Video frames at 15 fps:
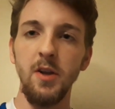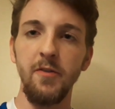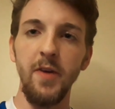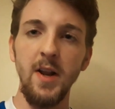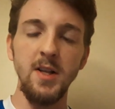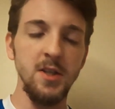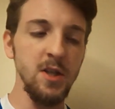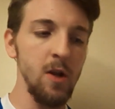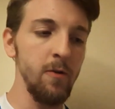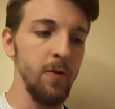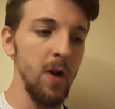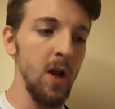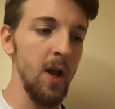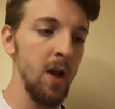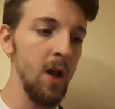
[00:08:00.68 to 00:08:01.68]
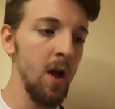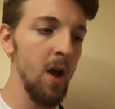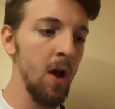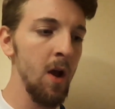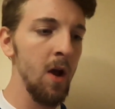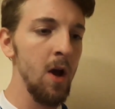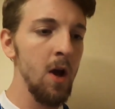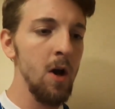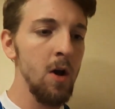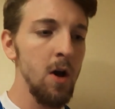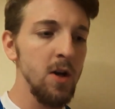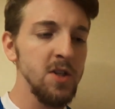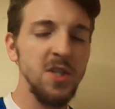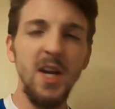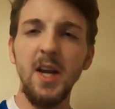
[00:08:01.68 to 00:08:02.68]
defensively.
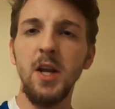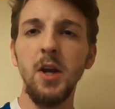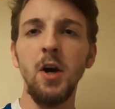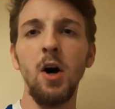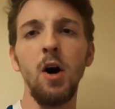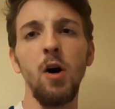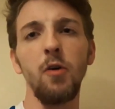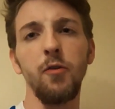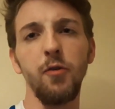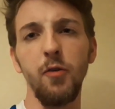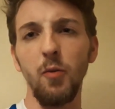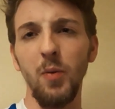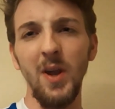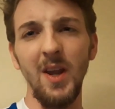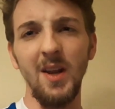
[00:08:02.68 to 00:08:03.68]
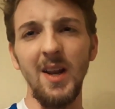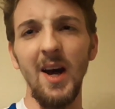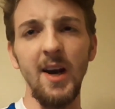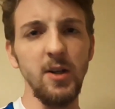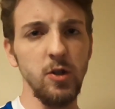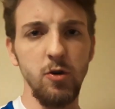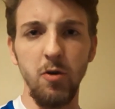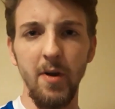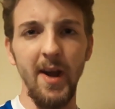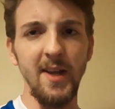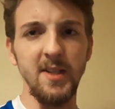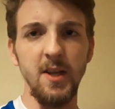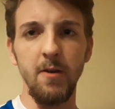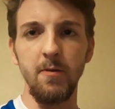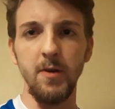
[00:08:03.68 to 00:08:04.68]
Second half, we lacked
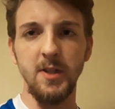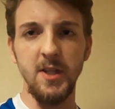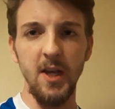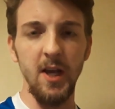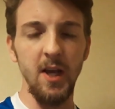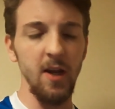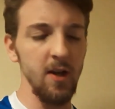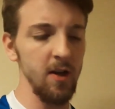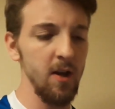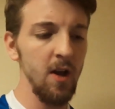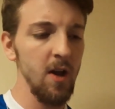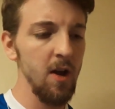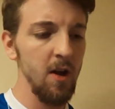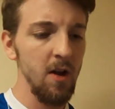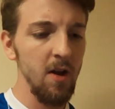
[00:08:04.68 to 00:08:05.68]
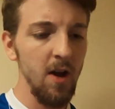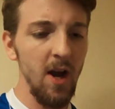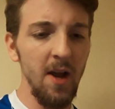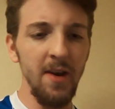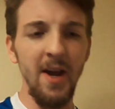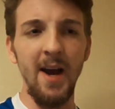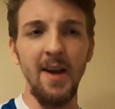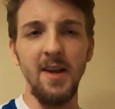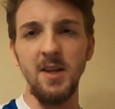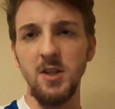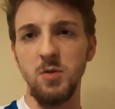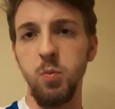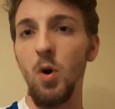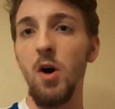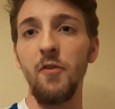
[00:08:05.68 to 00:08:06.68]
creativity. And that
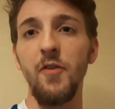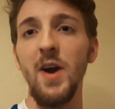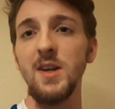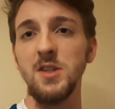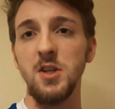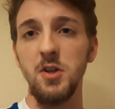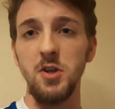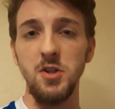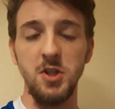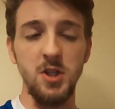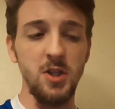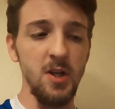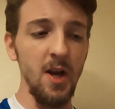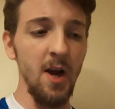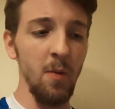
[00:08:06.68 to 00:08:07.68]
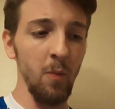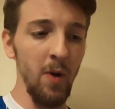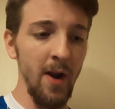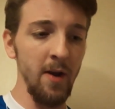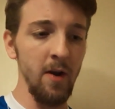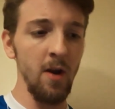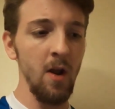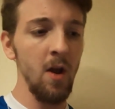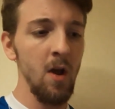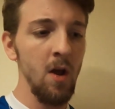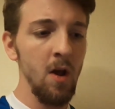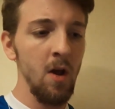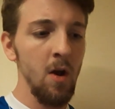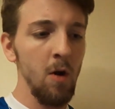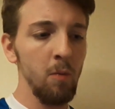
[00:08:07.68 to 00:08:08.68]
is what affected us. And when
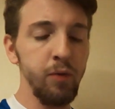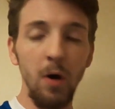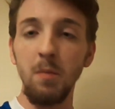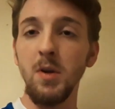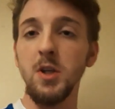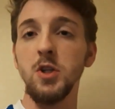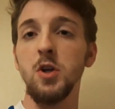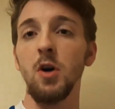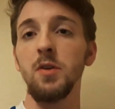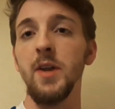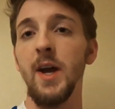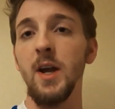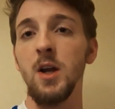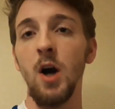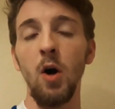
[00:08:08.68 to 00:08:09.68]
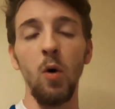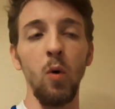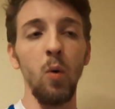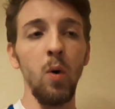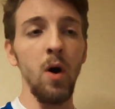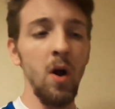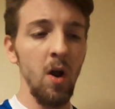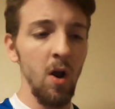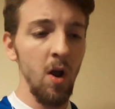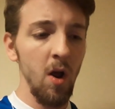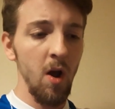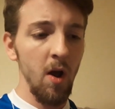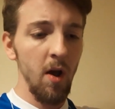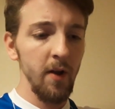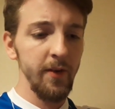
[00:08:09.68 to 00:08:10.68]
Bromley scored their goal,
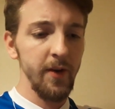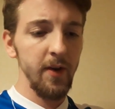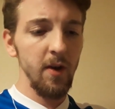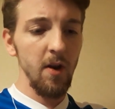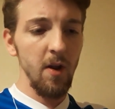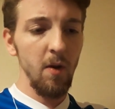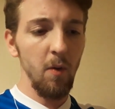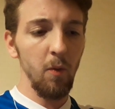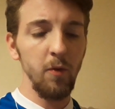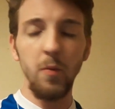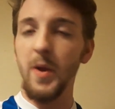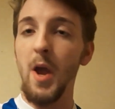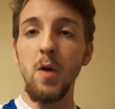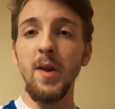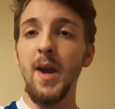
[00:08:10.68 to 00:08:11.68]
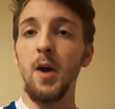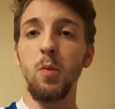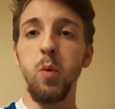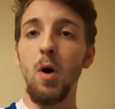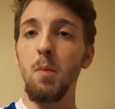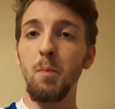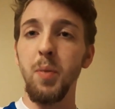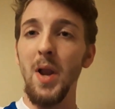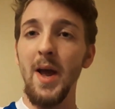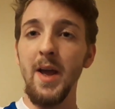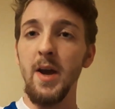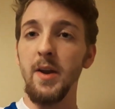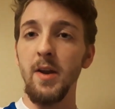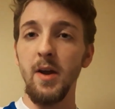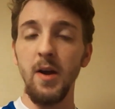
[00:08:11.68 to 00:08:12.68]
we only had one
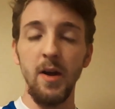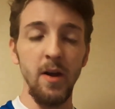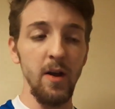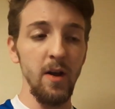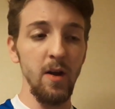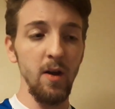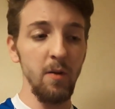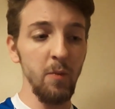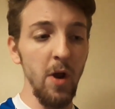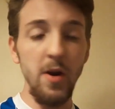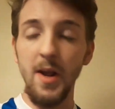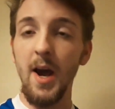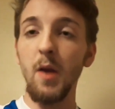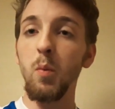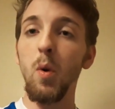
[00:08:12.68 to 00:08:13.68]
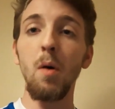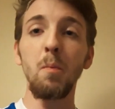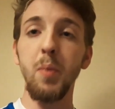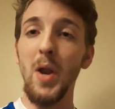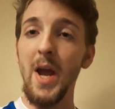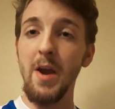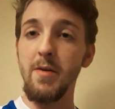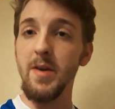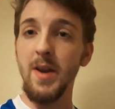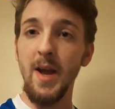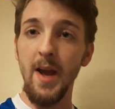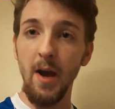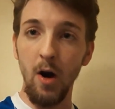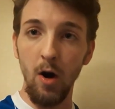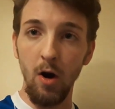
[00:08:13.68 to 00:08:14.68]
player in
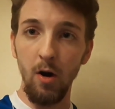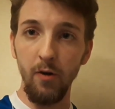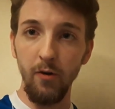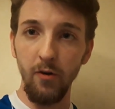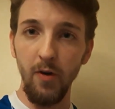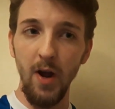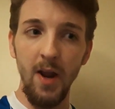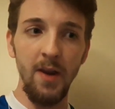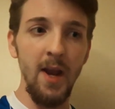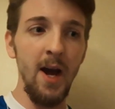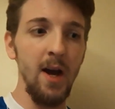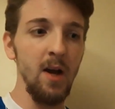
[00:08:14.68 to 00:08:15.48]
their half. And